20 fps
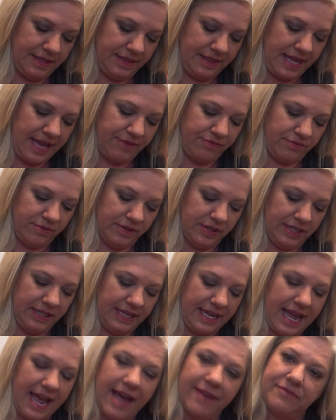They
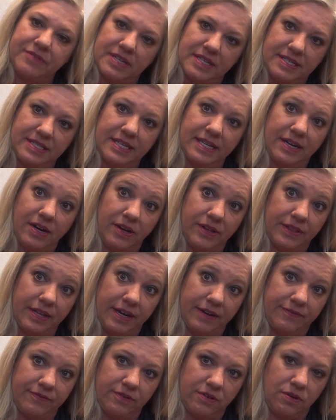really have to sit on
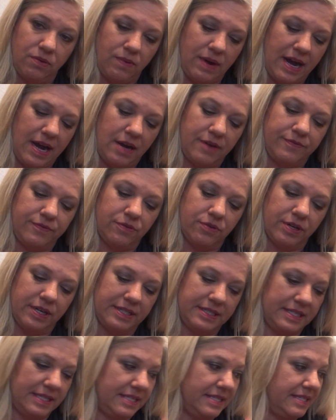there for a while for
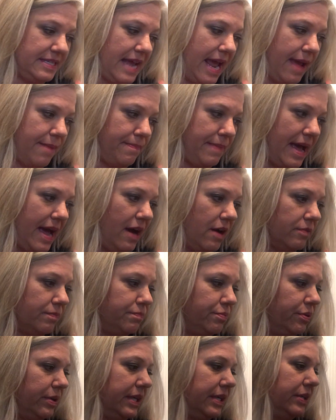it to stamp
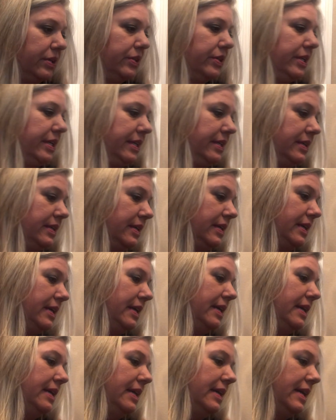out pretty good.
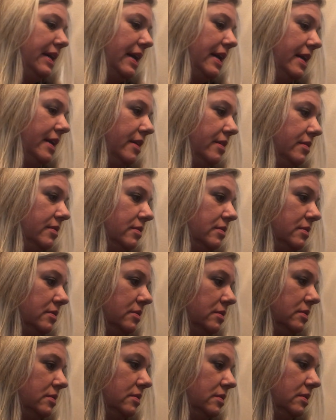Oh
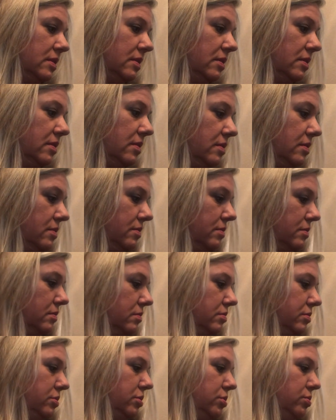
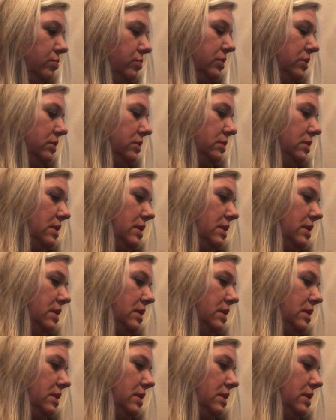shoot.